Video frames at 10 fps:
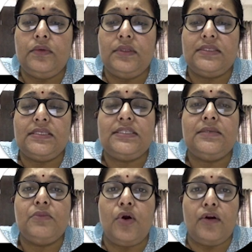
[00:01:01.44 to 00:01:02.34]

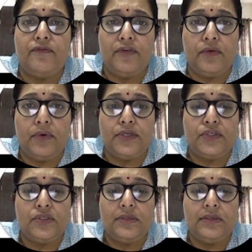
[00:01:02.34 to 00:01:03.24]
system
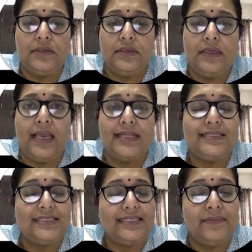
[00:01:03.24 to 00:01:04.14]
configuration, and
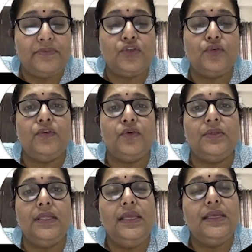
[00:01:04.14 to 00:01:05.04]
steps to view
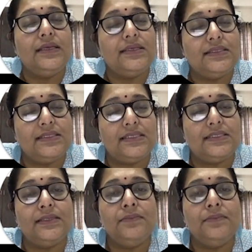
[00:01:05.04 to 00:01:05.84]
the system